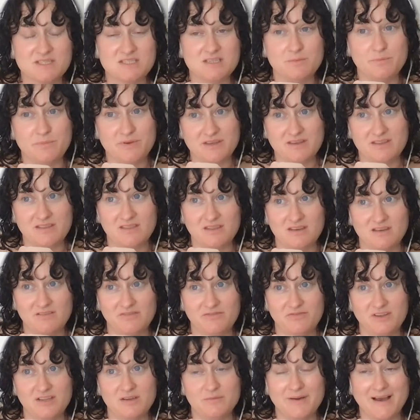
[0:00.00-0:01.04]
to be the
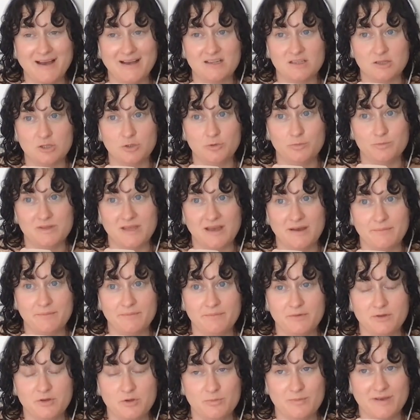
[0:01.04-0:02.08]
feedback loop that
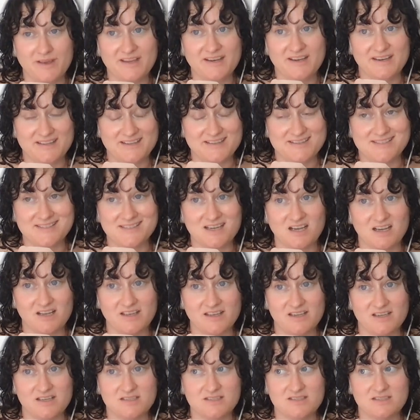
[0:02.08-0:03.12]
humanity is stuck
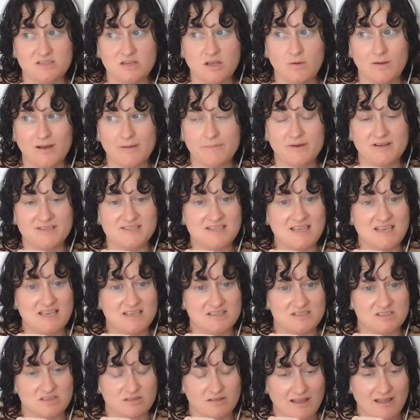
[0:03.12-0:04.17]
in, is no, I must
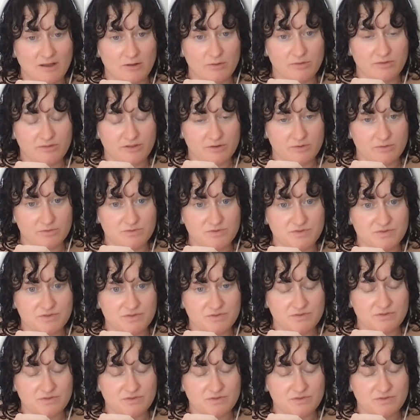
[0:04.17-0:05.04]
cancel out those.